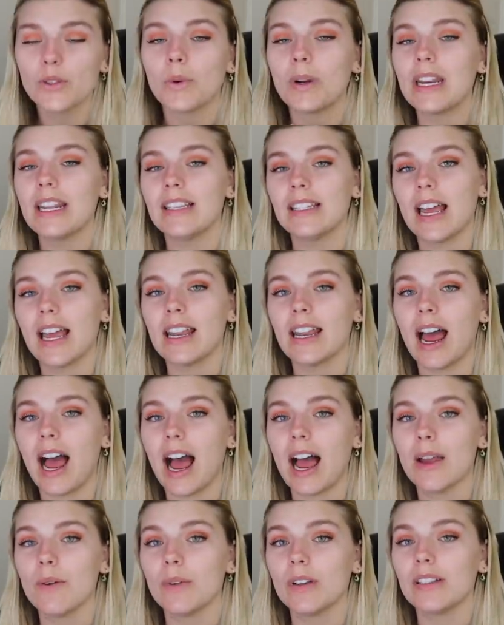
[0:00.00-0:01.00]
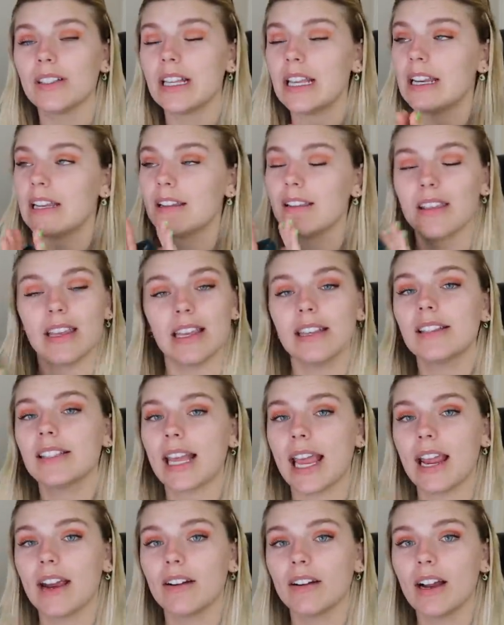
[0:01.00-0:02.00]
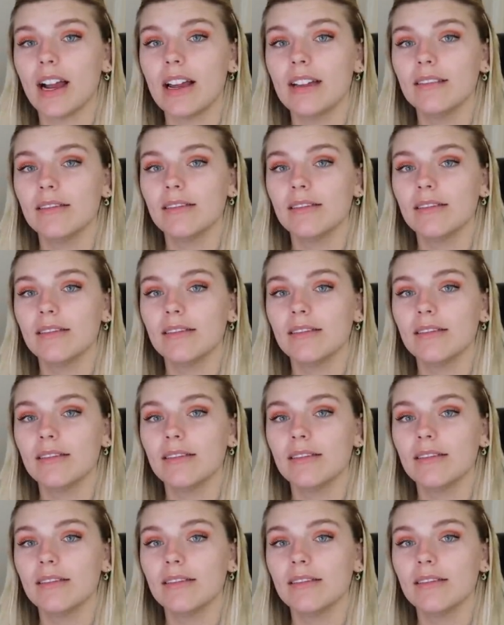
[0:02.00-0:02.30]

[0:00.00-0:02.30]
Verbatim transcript: 2010, I was in this era,